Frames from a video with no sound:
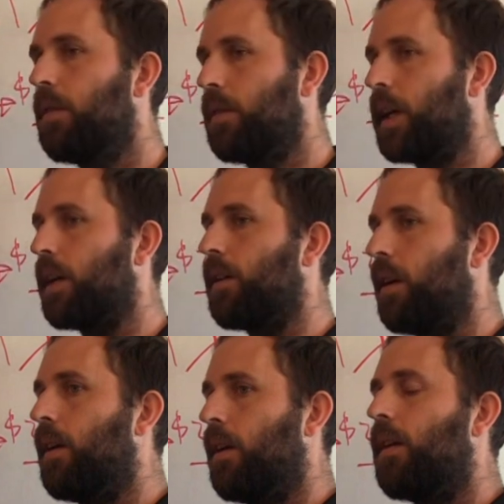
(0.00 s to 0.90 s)
Is yeah. That, is,
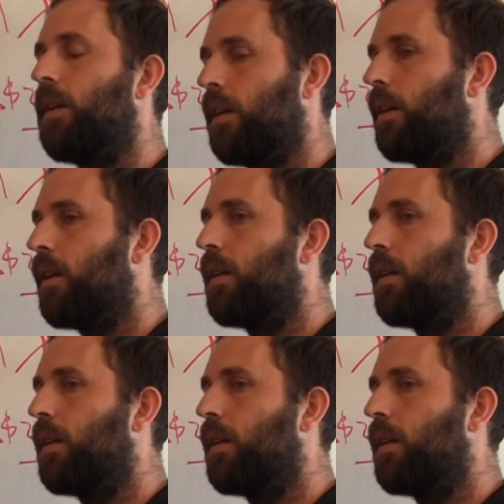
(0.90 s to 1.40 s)
am I?